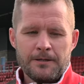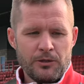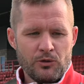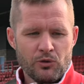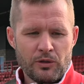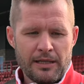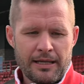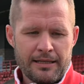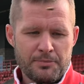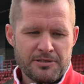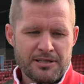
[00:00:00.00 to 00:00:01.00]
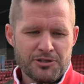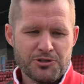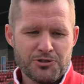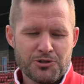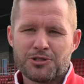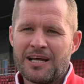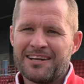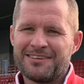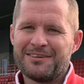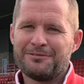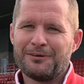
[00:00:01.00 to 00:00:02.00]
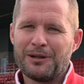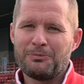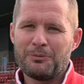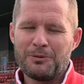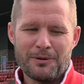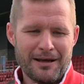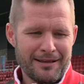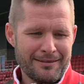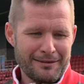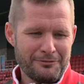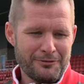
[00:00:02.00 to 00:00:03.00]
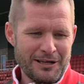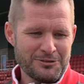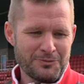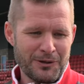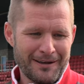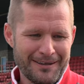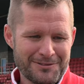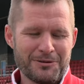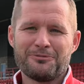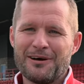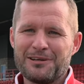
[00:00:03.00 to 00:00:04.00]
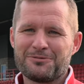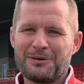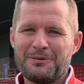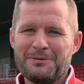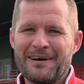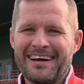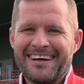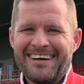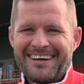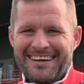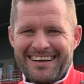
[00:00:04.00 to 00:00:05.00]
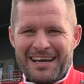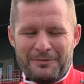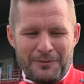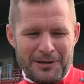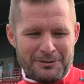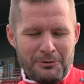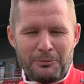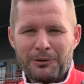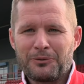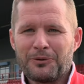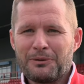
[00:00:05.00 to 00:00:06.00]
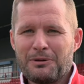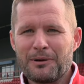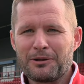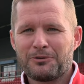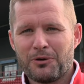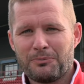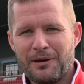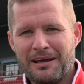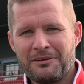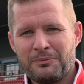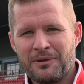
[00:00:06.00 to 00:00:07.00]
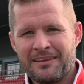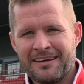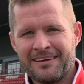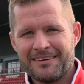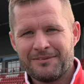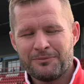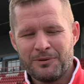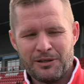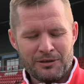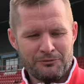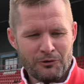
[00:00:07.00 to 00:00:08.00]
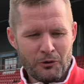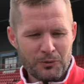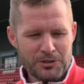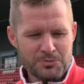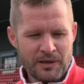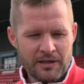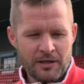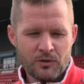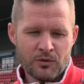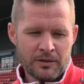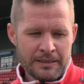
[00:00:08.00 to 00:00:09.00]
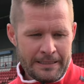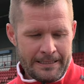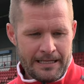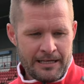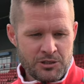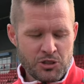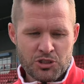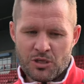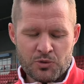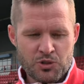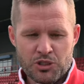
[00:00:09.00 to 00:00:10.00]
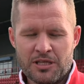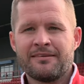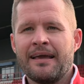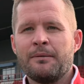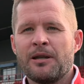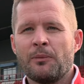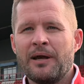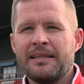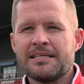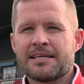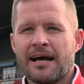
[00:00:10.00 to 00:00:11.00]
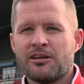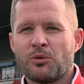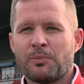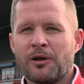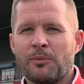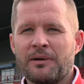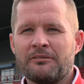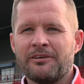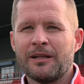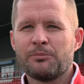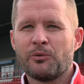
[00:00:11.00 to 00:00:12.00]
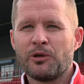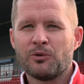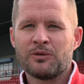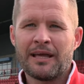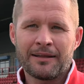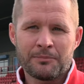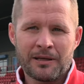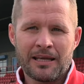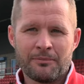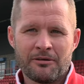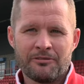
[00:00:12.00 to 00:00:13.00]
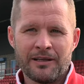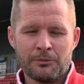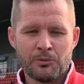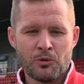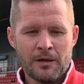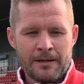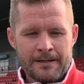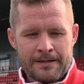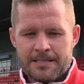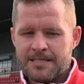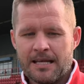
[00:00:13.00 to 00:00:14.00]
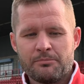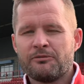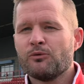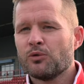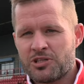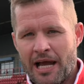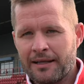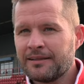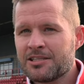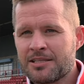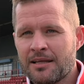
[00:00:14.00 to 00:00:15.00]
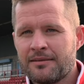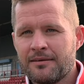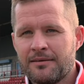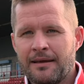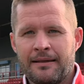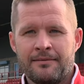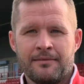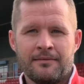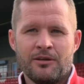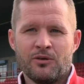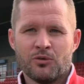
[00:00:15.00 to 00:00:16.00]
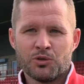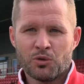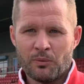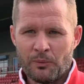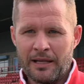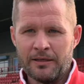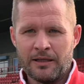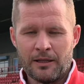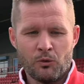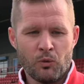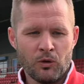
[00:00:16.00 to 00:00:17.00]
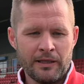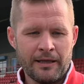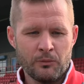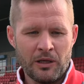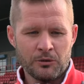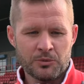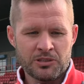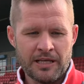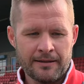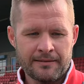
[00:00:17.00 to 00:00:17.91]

you know, and the positions just started to fill up a wee bit. I think some fans were a wee bit worried we were going a wee bit top heavy with the forwards, but you know, it was just the timing of when these guys were becoming available. You know, Detley became available, say, before Jack Leach did, and you know, so we went and got the quality in while it was there.